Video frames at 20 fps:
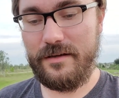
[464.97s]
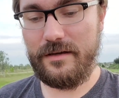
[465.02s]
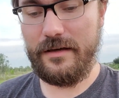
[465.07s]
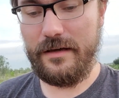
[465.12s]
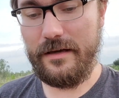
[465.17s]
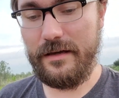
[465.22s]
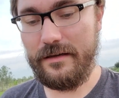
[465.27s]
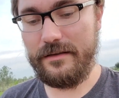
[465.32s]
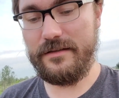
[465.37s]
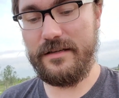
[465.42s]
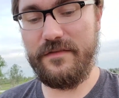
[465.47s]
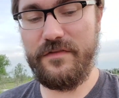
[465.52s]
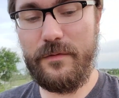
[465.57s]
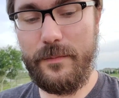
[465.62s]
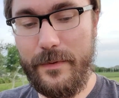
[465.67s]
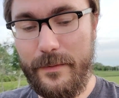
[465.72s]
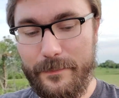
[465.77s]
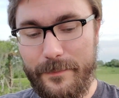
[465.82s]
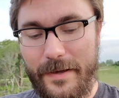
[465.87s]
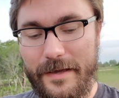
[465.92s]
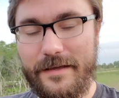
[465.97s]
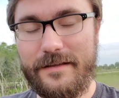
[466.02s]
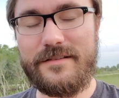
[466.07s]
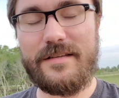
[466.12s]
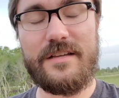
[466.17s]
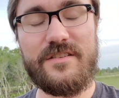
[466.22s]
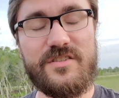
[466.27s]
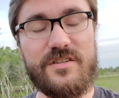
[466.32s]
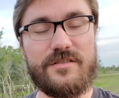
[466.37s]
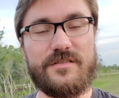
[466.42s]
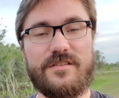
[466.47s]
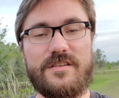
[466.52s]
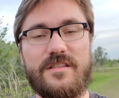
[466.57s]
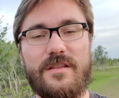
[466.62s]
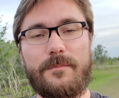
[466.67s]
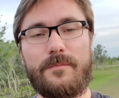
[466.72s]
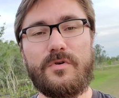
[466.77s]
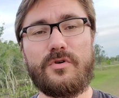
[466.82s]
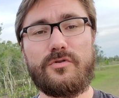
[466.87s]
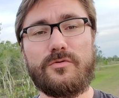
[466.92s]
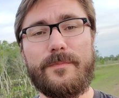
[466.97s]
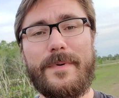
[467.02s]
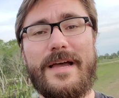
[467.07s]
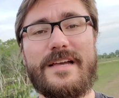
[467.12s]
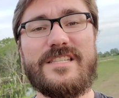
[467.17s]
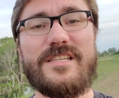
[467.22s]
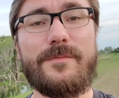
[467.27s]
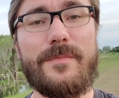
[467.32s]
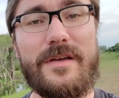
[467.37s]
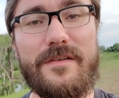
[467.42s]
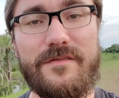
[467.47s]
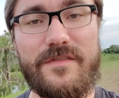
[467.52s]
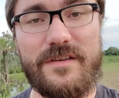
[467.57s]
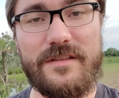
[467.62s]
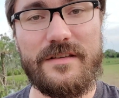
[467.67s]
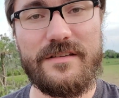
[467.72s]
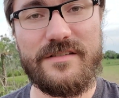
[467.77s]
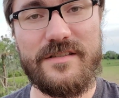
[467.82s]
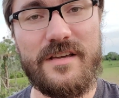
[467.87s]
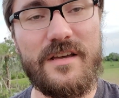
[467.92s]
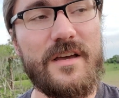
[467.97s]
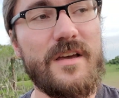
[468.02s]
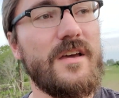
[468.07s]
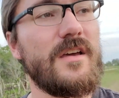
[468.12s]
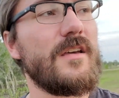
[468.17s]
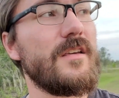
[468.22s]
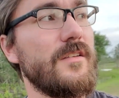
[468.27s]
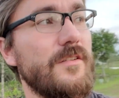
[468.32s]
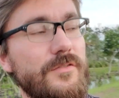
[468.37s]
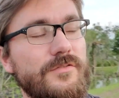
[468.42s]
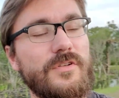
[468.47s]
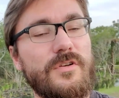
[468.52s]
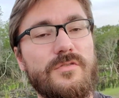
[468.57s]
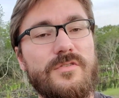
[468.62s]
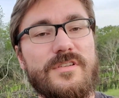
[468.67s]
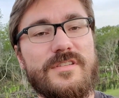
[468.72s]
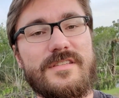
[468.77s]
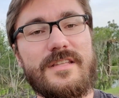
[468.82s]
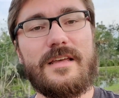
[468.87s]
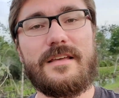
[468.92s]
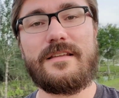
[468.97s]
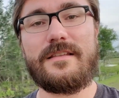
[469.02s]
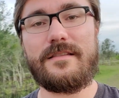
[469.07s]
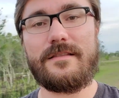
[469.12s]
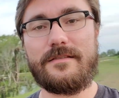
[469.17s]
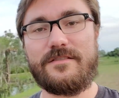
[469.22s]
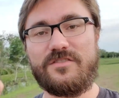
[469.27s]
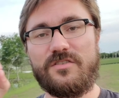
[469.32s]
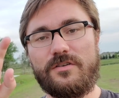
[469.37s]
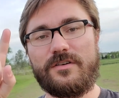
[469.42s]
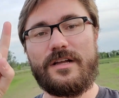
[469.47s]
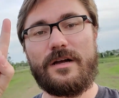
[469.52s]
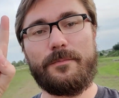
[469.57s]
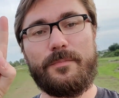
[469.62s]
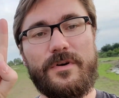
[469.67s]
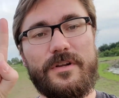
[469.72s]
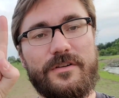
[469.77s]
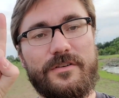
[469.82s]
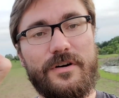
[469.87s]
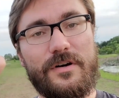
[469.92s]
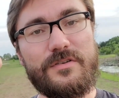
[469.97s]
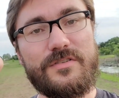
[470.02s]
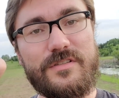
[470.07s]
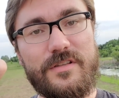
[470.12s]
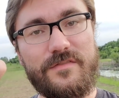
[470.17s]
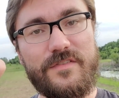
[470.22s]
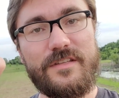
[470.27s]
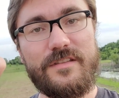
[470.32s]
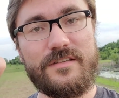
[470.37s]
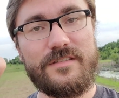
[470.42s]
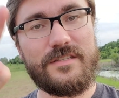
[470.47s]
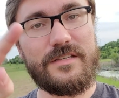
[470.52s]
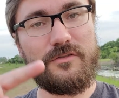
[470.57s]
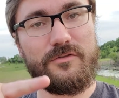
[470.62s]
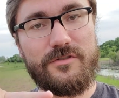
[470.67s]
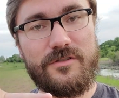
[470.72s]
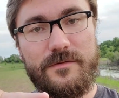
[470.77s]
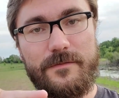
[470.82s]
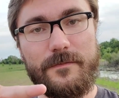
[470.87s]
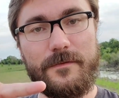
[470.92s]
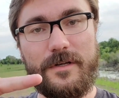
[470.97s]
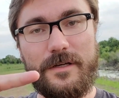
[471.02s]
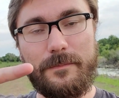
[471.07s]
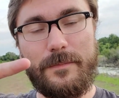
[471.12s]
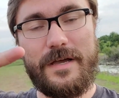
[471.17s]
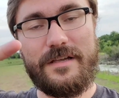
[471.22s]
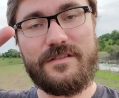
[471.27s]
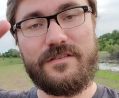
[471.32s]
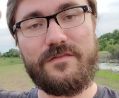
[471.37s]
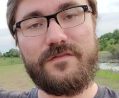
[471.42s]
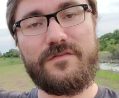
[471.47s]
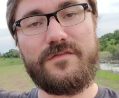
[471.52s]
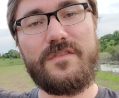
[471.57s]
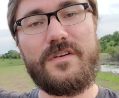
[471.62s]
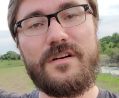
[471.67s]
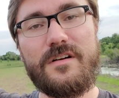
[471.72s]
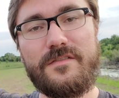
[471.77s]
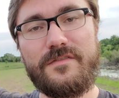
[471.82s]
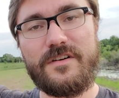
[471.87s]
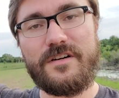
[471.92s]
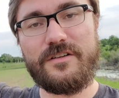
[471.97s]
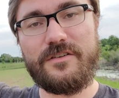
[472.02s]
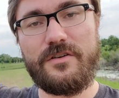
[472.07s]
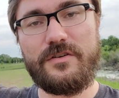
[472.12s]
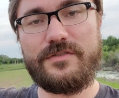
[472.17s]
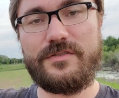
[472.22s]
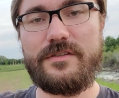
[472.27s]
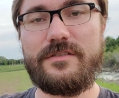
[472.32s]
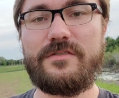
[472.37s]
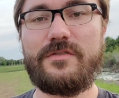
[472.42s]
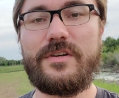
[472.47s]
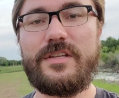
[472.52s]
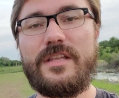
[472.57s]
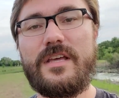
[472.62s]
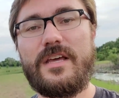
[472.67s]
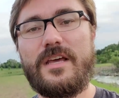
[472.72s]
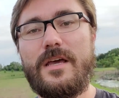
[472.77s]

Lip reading: And if you've been paying attention to the moon passing by Venus, you'll notice that it started out pretty close to Venus. It was like passing very, very closely to it.